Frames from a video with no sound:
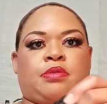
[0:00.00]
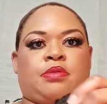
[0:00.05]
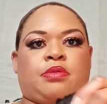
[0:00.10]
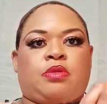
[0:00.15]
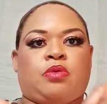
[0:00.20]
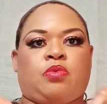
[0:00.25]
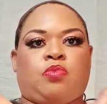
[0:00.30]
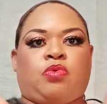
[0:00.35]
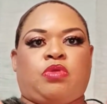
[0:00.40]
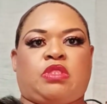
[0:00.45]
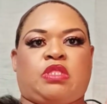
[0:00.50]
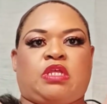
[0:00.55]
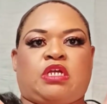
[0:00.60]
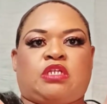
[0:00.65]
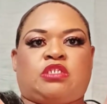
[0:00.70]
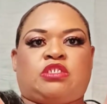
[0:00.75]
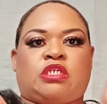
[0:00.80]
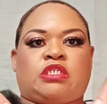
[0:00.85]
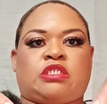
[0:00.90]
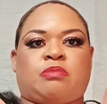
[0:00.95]
with the
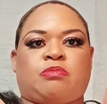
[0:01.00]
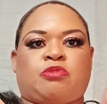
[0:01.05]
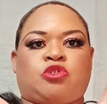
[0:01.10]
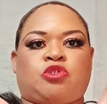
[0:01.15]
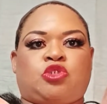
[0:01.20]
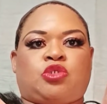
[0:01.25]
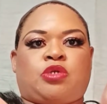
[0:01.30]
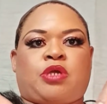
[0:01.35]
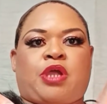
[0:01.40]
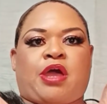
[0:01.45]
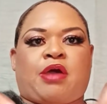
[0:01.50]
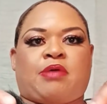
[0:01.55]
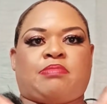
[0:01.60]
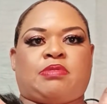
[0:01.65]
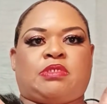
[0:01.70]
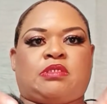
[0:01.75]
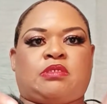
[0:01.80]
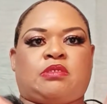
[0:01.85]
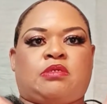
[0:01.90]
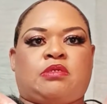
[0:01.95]
adjustable
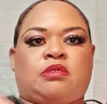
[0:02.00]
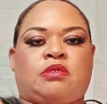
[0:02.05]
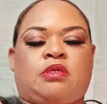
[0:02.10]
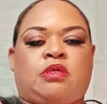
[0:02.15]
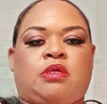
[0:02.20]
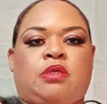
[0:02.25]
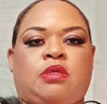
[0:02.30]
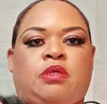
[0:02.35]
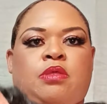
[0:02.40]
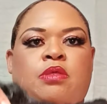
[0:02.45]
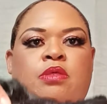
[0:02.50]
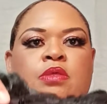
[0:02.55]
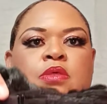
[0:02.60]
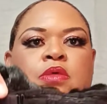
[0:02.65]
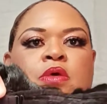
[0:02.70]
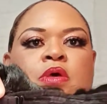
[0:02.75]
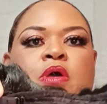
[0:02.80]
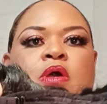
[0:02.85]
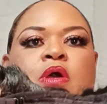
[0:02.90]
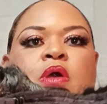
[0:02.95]
straps.
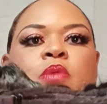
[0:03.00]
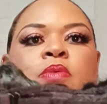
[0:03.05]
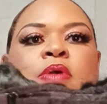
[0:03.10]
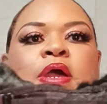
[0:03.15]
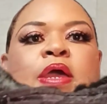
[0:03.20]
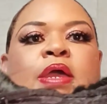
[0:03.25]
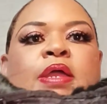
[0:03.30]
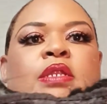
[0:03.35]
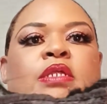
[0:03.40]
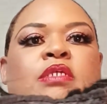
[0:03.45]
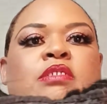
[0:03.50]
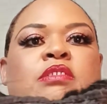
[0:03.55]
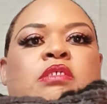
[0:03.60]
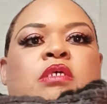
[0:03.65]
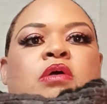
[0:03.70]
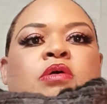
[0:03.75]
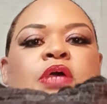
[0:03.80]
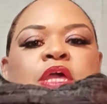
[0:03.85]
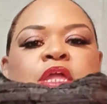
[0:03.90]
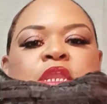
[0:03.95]
All right, let's
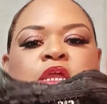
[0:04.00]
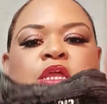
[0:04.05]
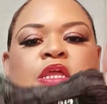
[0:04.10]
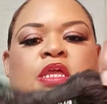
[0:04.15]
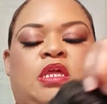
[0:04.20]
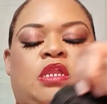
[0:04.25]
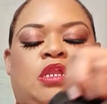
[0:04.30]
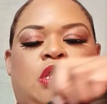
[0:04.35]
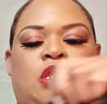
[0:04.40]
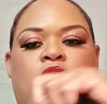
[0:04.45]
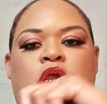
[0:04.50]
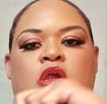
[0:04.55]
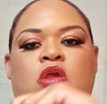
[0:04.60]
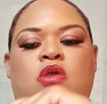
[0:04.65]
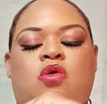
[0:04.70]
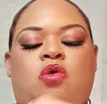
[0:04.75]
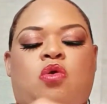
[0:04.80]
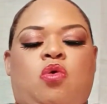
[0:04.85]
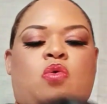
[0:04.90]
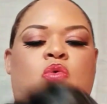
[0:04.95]
go ahead and get
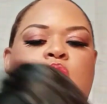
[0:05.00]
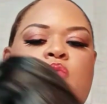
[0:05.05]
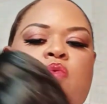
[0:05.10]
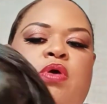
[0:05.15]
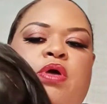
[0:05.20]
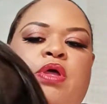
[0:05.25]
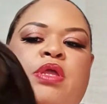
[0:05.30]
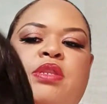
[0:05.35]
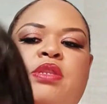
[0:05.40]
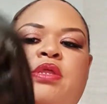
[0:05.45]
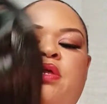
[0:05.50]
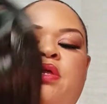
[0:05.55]
her on.